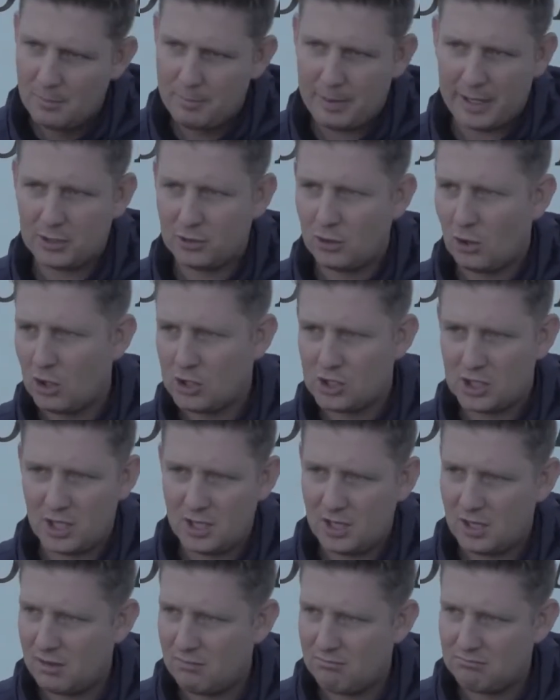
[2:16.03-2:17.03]
Big
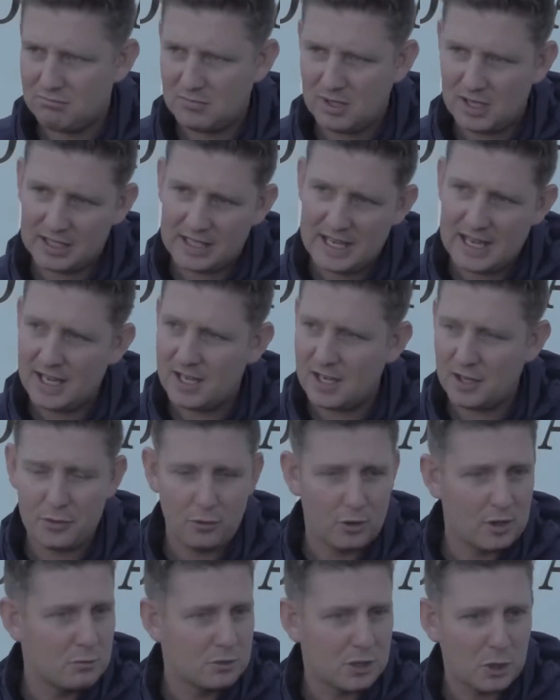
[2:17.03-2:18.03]
Dawson, again, I
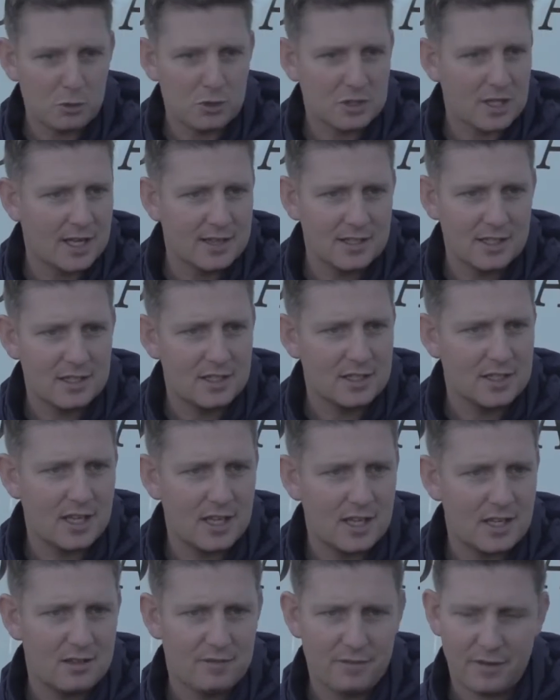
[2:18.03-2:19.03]
thought he was outstanding
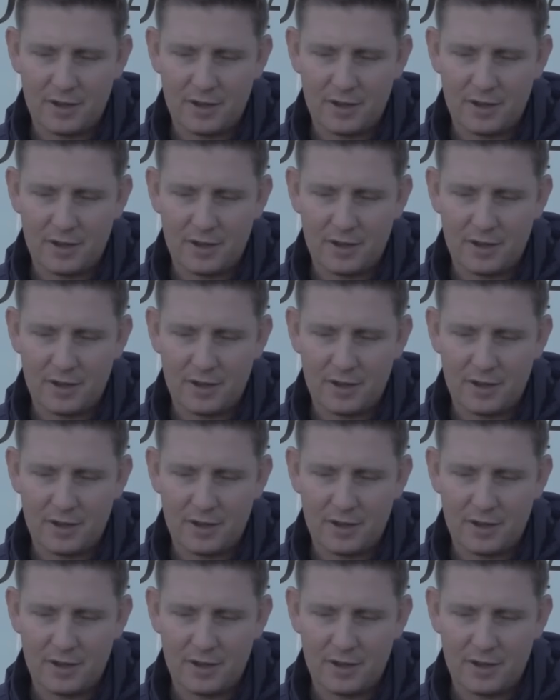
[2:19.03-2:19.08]
today.